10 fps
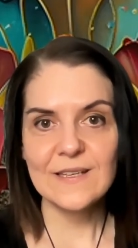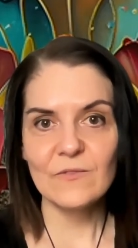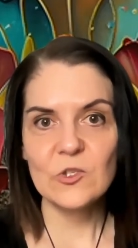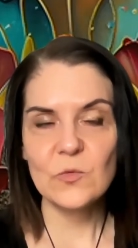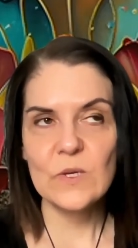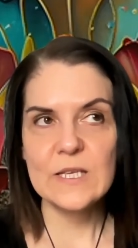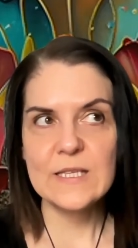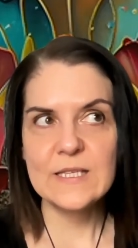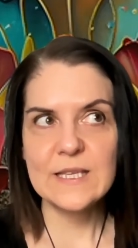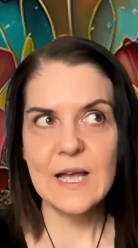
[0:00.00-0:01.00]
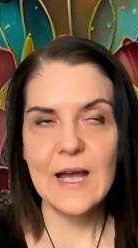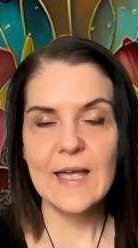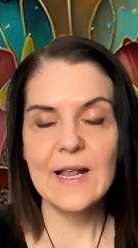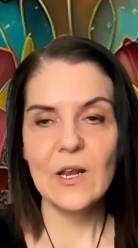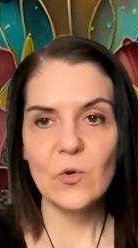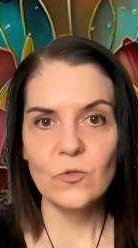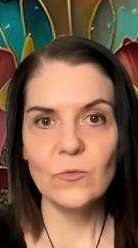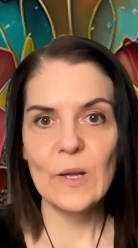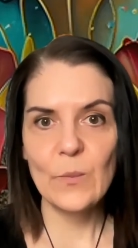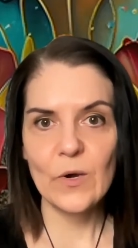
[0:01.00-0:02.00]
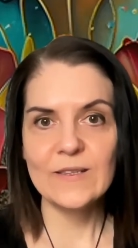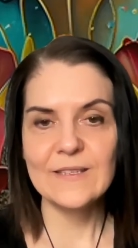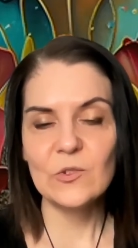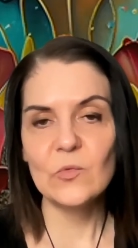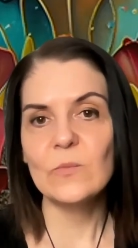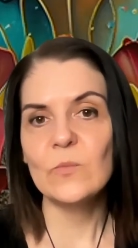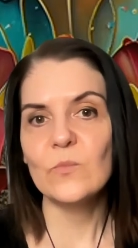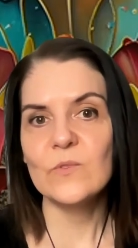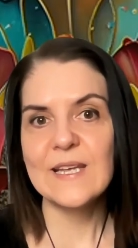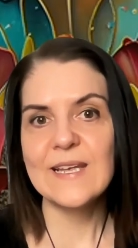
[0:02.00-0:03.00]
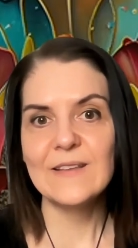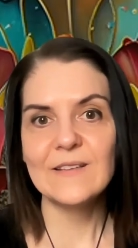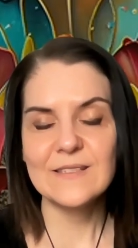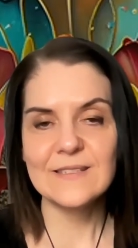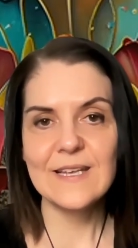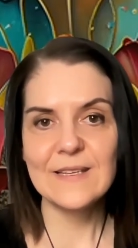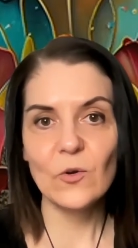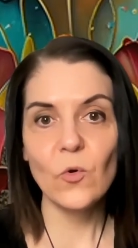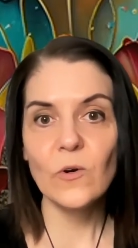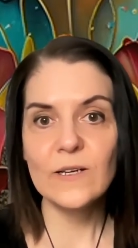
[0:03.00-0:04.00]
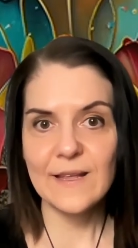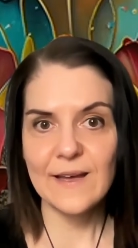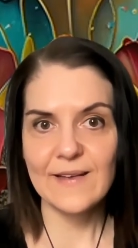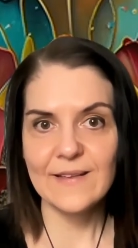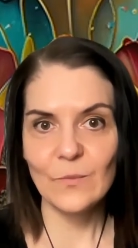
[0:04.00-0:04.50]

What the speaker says: which means I allowed my body to stay in that state all night,